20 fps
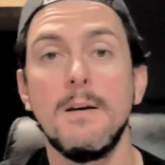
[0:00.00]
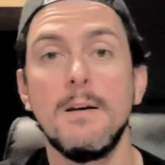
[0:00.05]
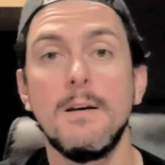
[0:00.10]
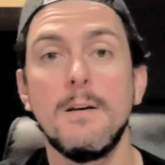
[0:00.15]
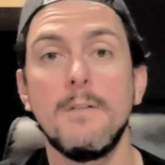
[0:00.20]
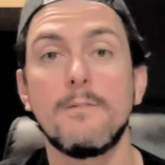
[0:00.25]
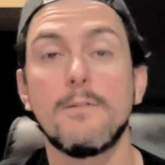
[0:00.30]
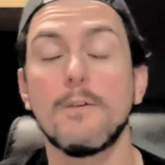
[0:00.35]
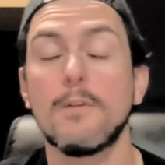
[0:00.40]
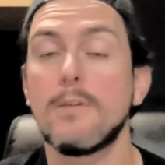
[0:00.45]

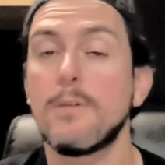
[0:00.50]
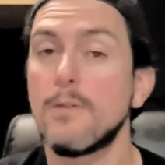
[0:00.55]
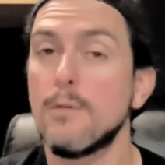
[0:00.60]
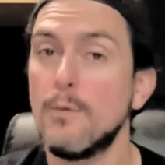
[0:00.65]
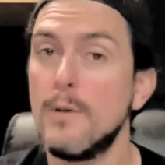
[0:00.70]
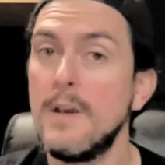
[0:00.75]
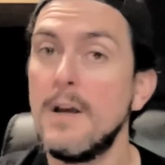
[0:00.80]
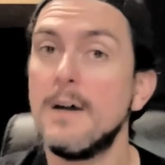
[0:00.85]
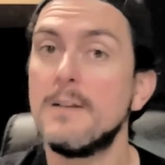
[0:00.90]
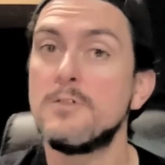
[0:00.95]
for
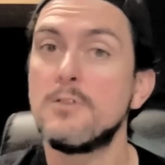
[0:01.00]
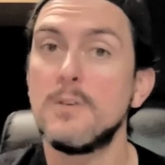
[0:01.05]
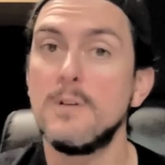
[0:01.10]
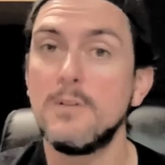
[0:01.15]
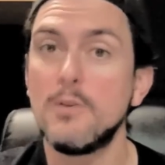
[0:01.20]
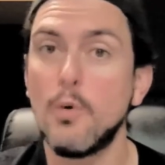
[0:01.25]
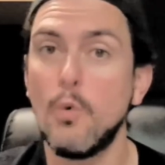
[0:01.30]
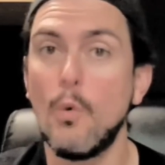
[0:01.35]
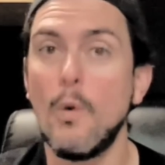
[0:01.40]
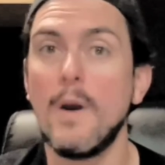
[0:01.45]

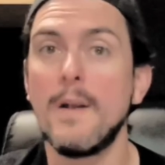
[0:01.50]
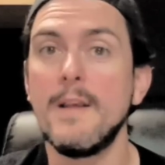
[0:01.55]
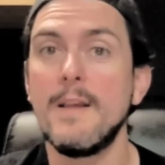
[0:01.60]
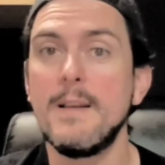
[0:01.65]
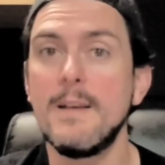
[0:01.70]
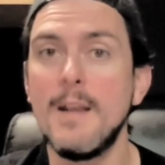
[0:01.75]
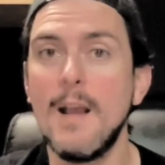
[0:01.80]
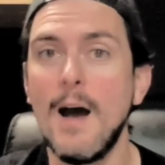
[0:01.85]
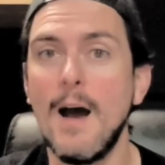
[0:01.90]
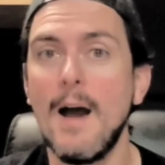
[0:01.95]

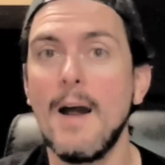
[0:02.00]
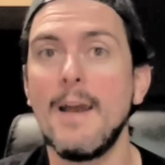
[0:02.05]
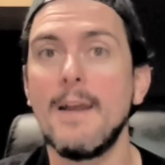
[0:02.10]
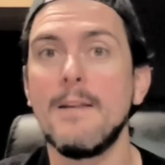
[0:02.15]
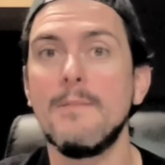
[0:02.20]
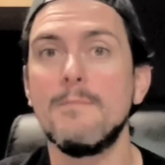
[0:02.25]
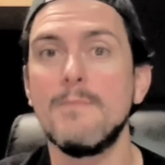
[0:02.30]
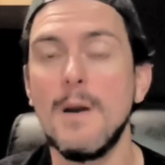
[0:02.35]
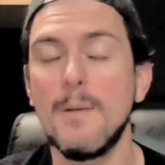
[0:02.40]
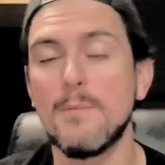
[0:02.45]

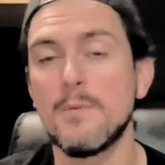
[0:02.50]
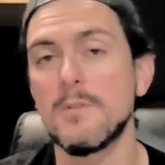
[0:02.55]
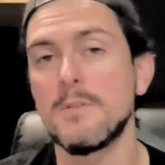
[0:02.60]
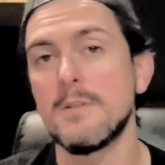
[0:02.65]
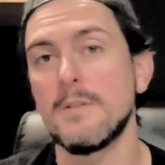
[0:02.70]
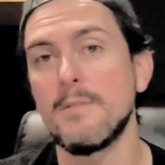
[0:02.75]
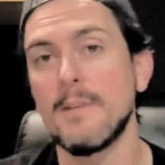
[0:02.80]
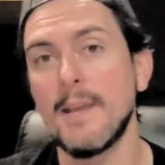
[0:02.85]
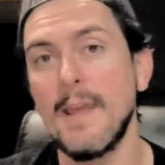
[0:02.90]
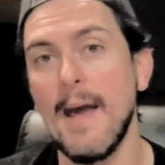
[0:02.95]
329 members
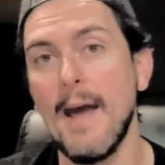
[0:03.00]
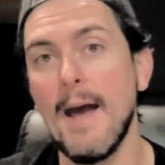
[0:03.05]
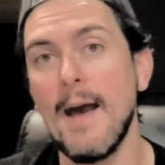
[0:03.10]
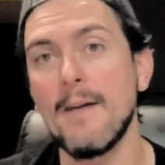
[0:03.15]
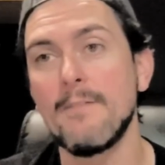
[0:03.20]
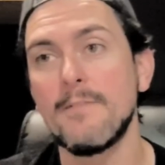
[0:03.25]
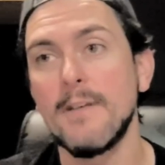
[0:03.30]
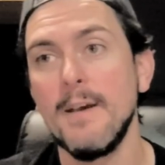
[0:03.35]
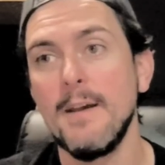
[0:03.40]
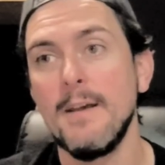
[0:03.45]
of the
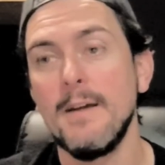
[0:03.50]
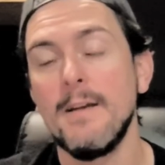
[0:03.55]
CAF